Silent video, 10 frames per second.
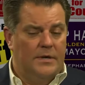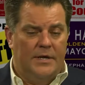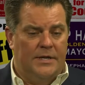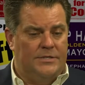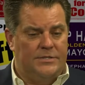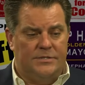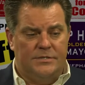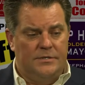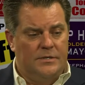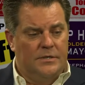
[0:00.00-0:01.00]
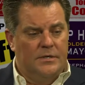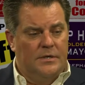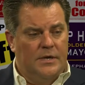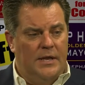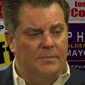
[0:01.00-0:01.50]
And it just,
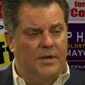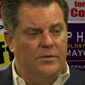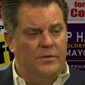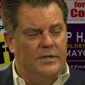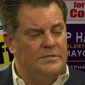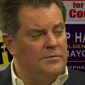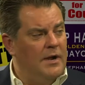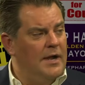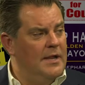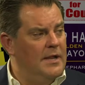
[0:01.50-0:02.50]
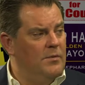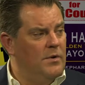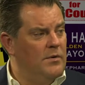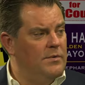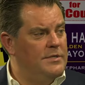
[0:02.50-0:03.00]
anybody who needs a ride
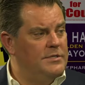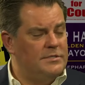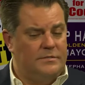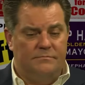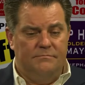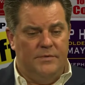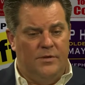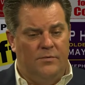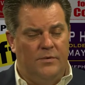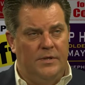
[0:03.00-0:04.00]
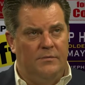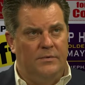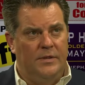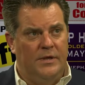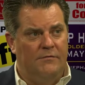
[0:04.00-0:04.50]
anywhere, we just, you know, we,
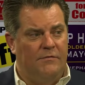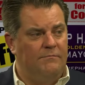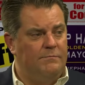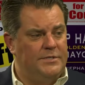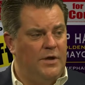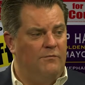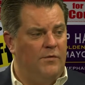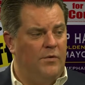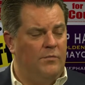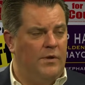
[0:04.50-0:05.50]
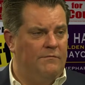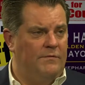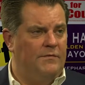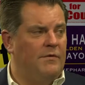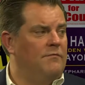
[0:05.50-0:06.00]
we they have a cell phone, we have
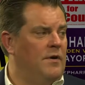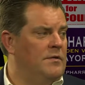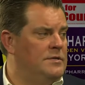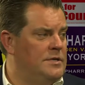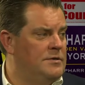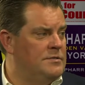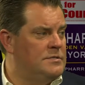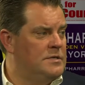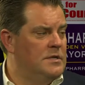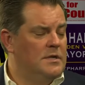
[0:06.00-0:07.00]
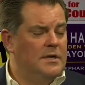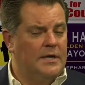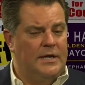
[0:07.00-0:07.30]
different volunteers. Right.